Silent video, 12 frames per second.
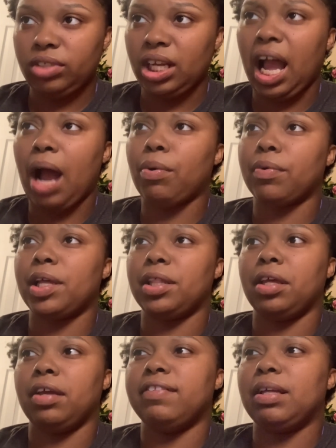I would rather
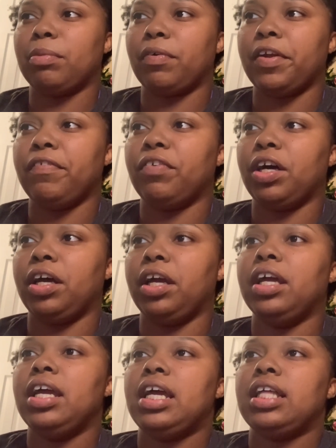give them a
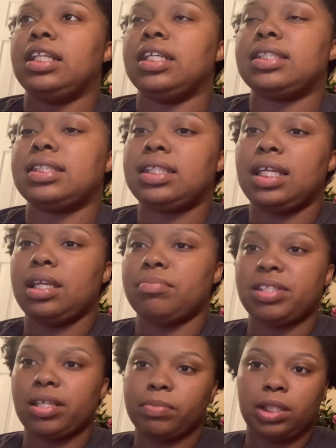refund than to send them
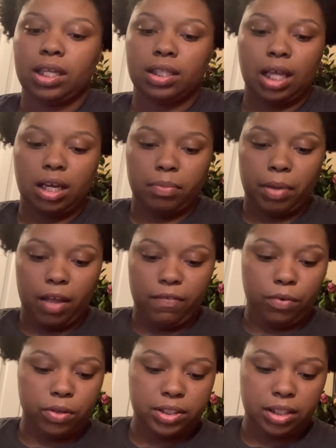something that they didn't pay
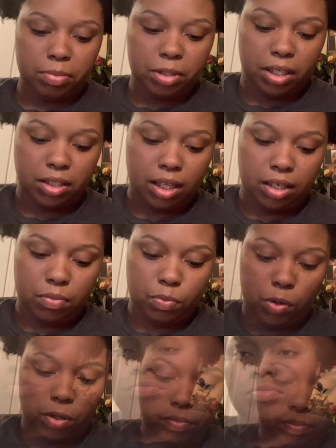for or something that they didn't
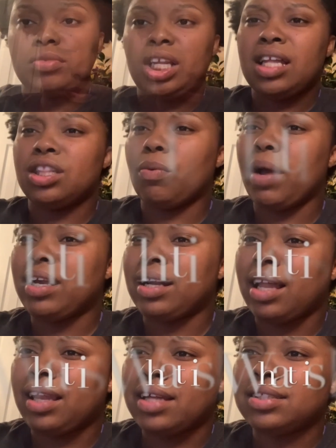want. The way that
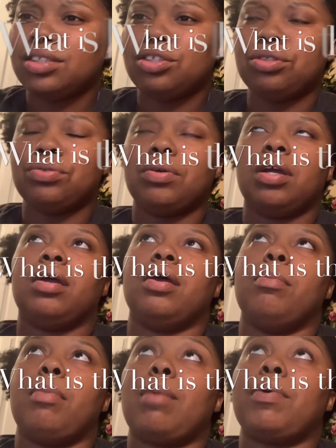I like to do
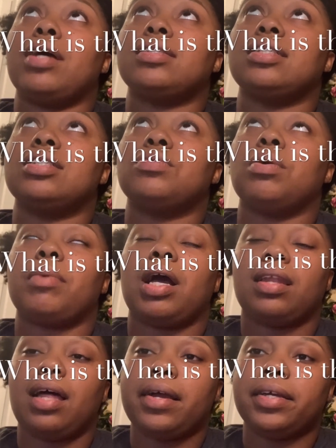my process with my
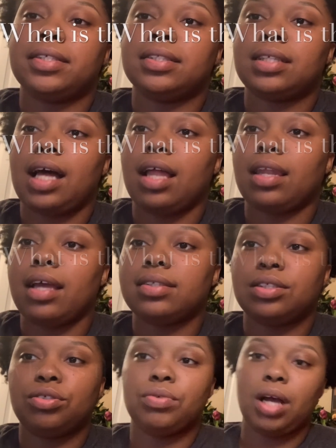clients, I like
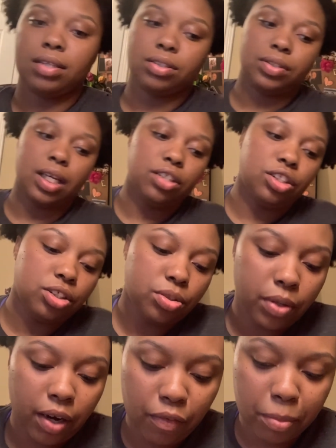to do consultations
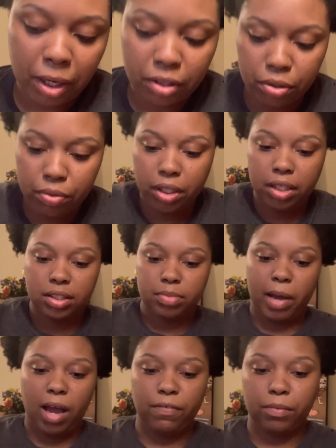with everybody who does
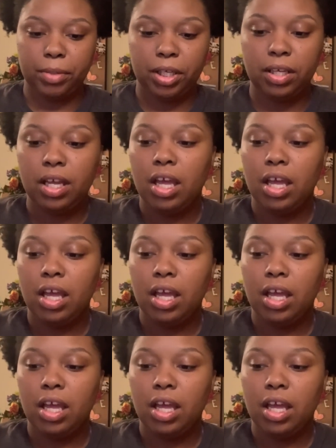buy from me.